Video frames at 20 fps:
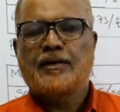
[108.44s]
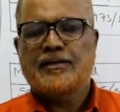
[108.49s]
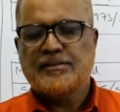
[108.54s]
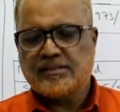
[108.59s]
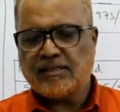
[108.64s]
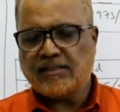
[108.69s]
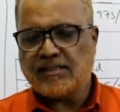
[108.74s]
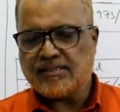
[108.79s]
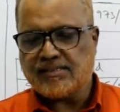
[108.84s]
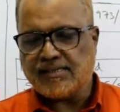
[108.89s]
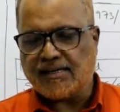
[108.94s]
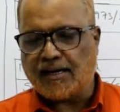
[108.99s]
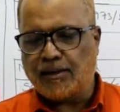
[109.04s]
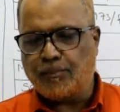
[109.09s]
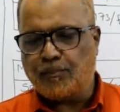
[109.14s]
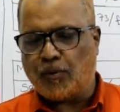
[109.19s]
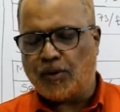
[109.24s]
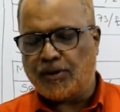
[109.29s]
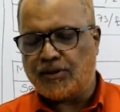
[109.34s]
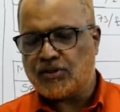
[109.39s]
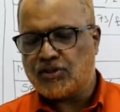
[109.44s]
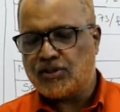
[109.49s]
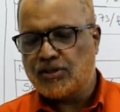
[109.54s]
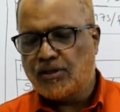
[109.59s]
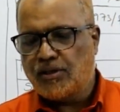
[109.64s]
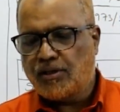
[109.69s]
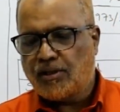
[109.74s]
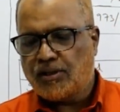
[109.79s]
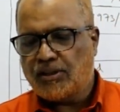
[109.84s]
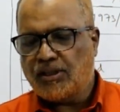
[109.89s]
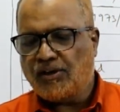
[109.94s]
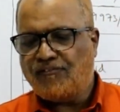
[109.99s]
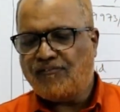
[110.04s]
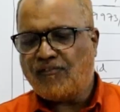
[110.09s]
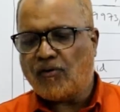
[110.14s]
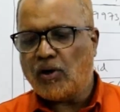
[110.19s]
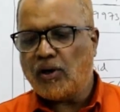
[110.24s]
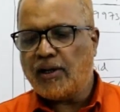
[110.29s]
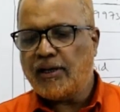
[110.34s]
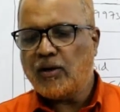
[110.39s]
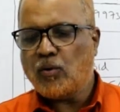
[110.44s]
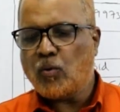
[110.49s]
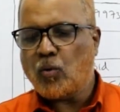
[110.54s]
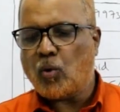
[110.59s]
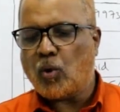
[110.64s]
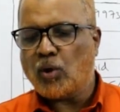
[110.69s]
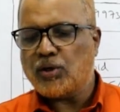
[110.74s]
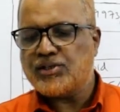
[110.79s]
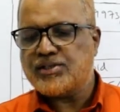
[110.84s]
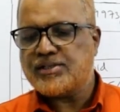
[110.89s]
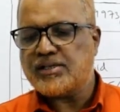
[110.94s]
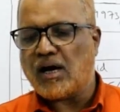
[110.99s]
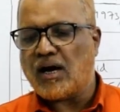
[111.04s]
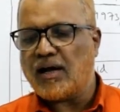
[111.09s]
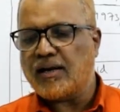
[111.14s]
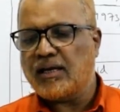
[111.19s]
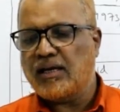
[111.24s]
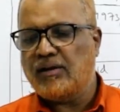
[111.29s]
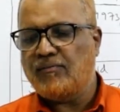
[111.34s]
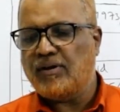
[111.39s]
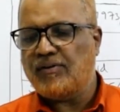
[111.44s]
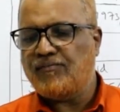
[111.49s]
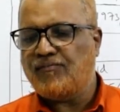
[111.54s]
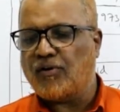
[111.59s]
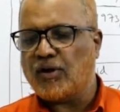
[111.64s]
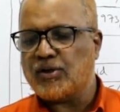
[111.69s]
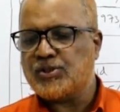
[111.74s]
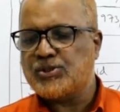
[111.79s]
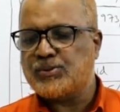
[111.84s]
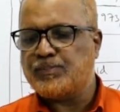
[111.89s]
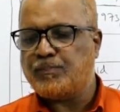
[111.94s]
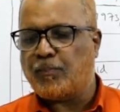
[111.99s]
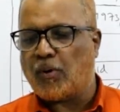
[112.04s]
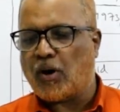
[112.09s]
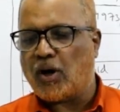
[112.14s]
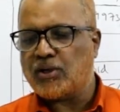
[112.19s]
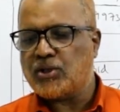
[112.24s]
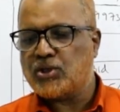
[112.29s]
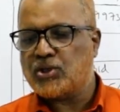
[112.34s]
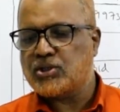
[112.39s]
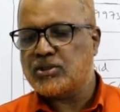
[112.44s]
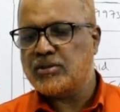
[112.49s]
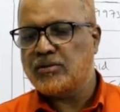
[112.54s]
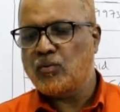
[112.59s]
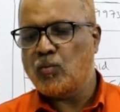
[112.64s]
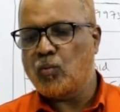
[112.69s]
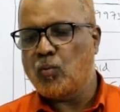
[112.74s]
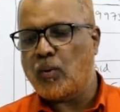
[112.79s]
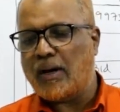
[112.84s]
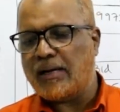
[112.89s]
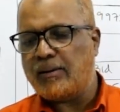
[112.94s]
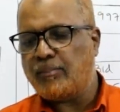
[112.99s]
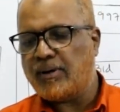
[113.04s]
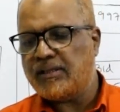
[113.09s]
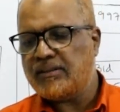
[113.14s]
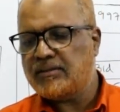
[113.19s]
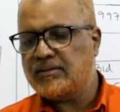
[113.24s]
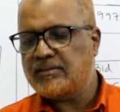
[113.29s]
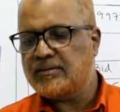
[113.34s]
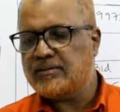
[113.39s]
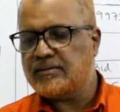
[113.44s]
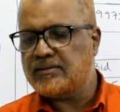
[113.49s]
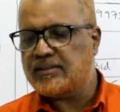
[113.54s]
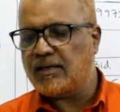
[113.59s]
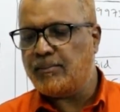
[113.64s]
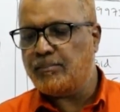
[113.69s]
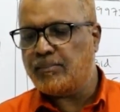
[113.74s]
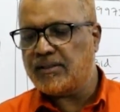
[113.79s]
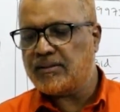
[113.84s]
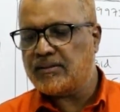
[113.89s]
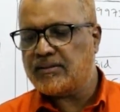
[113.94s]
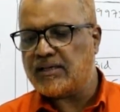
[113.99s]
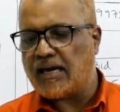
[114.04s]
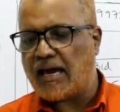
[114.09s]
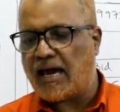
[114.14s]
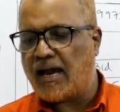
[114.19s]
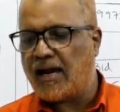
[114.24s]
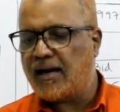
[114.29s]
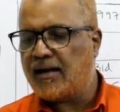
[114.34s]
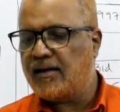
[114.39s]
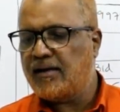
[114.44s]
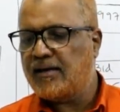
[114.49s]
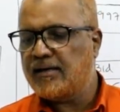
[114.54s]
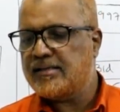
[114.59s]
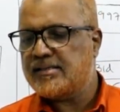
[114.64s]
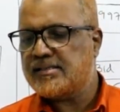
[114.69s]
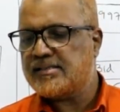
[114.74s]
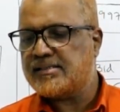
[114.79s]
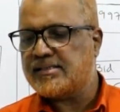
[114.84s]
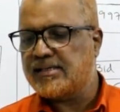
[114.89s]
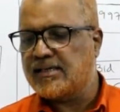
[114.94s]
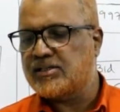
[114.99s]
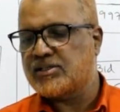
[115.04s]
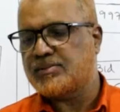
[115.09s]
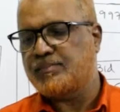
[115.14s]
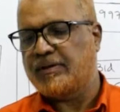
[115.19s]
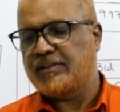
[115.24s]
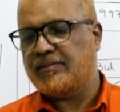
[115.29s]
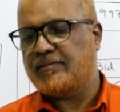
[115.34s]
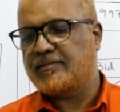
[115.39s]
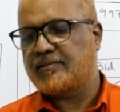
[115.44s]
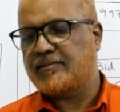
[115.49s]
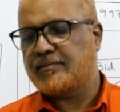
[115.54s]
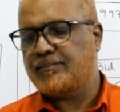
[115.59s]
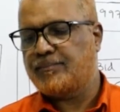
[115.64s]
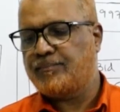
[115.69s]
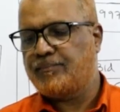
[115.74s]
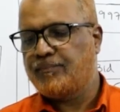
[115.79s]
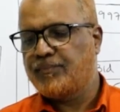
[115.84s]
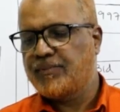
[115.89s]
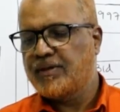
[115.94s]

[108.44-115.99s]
See the second point. The following quotes are given for spot, one month, three month and six months.